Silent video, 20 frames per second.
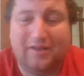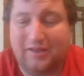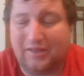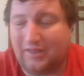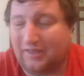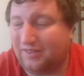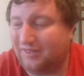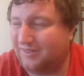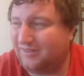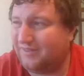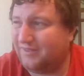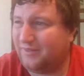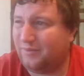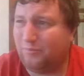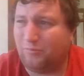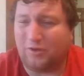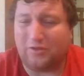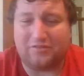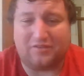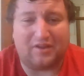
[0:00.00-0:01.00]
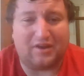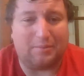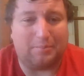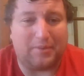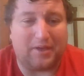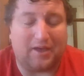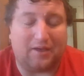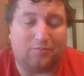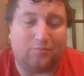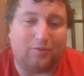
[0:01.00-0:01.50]
it wasn't a
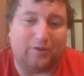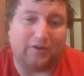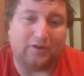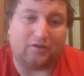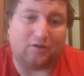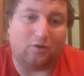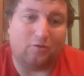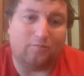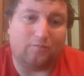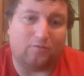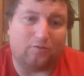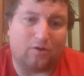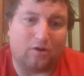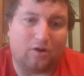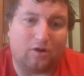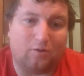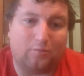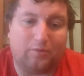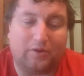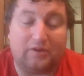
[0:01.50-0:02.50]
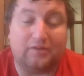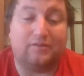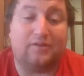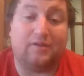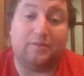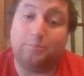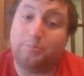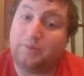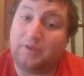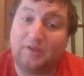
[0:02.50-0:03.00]
bad week overall. We
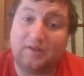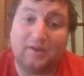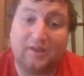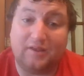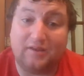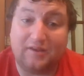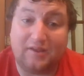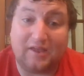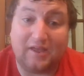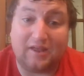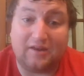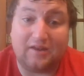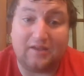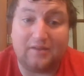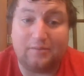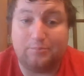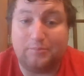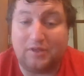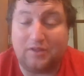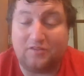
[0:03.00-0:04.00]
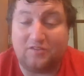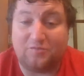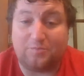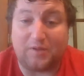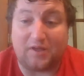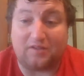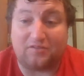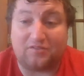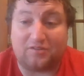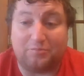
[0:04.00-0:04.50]
did beat Indiana in men's
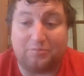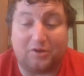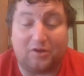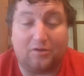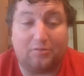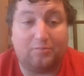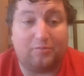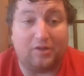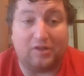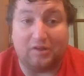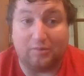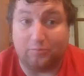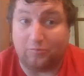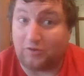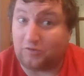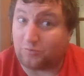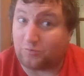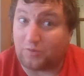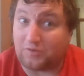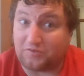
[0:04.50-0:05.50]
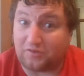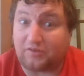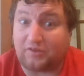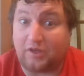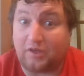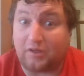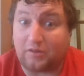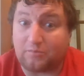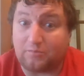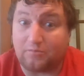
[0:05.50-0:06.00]
basketball, which was a
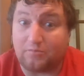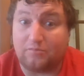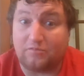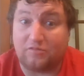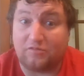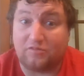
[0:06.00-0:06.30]
good